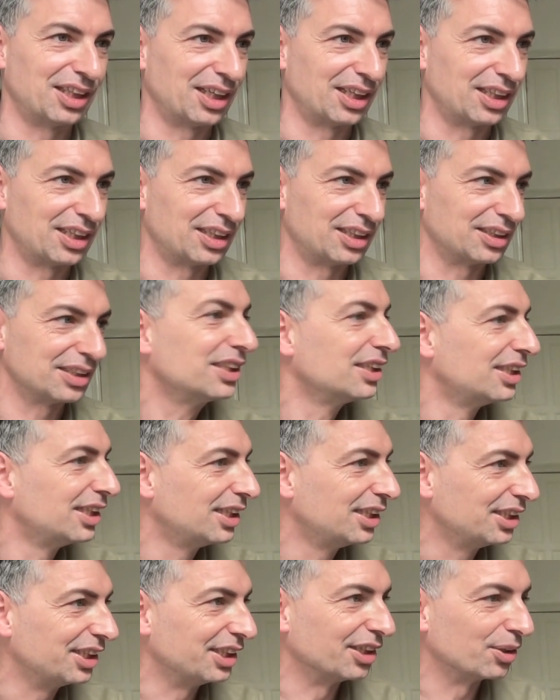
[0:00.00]
Uh,
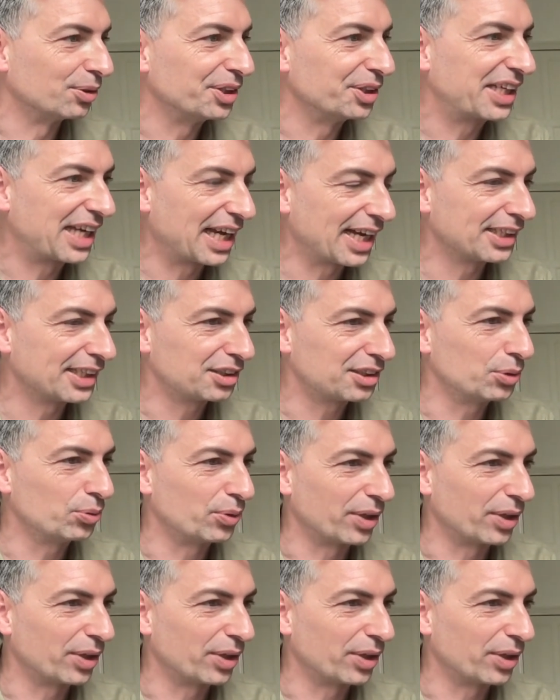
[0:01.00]
you know, you can't do